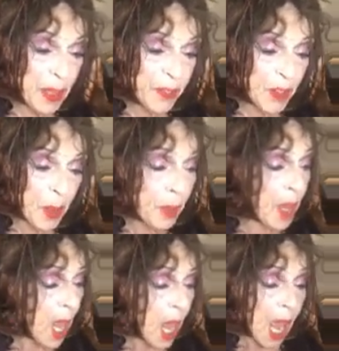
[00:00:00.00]
me
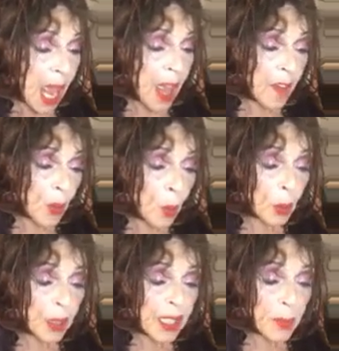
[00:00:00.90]
from ever
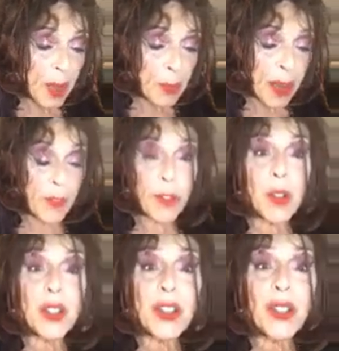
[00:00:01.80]
worrying about my
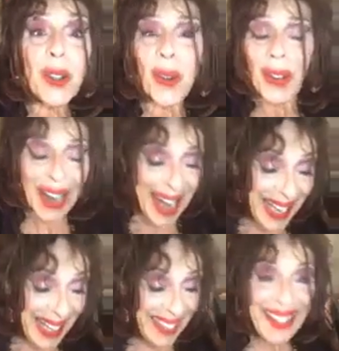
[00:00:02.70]
future or
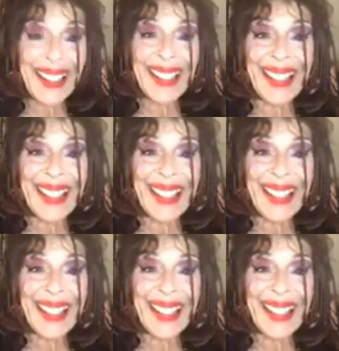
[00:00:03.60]
anything